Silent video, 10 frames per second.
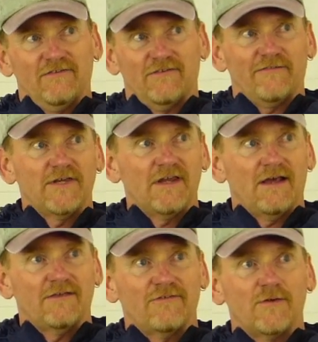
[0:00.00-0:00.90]
7 to
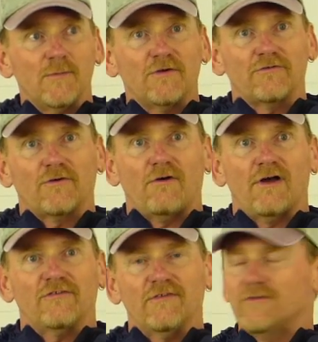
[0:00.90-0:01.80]
9 centimeters
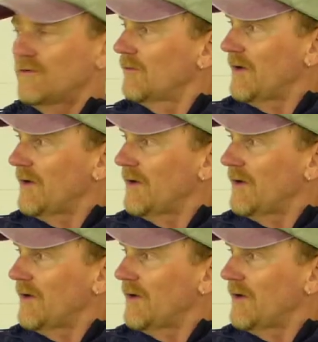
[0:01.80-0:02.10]
across, and these are